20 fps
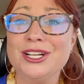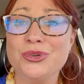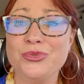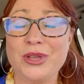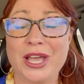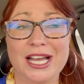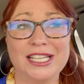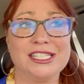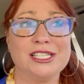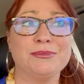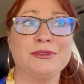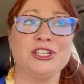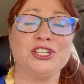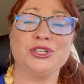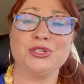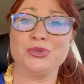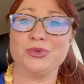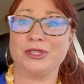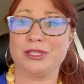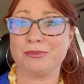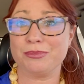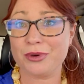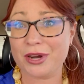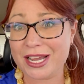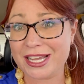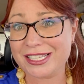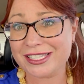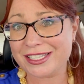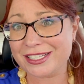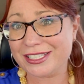We had some issues with
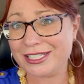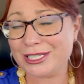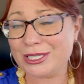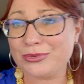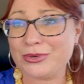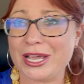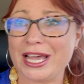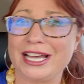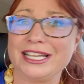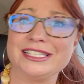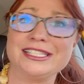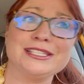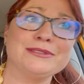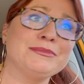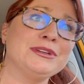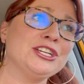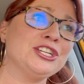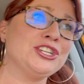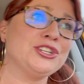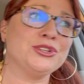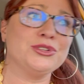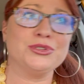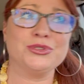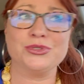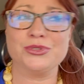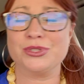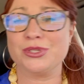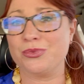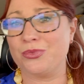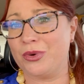appraisal. We had some
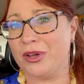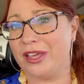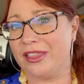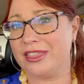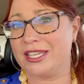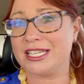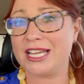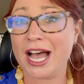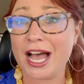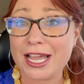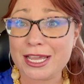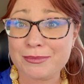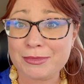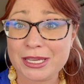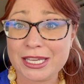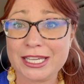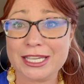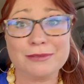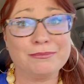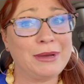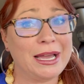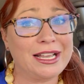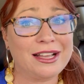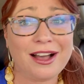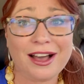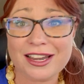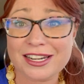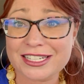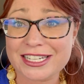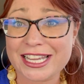issues with timing and bank
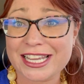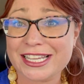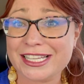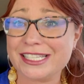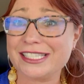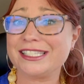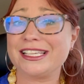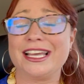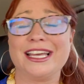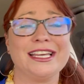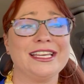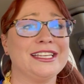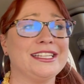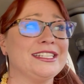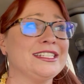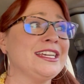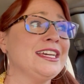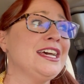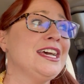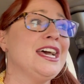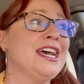holidays and